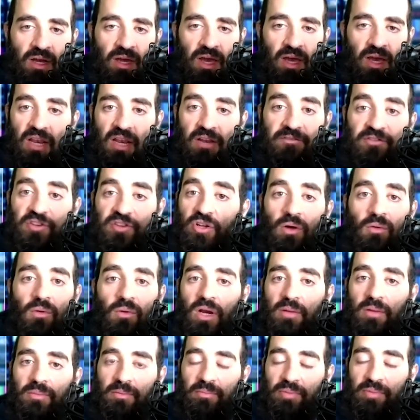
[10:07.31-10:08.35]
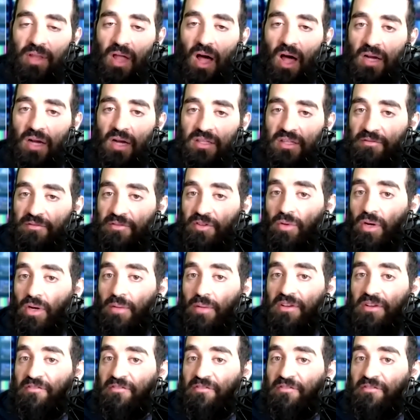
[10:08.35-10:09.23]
and if you don't want to be blocked if you want to be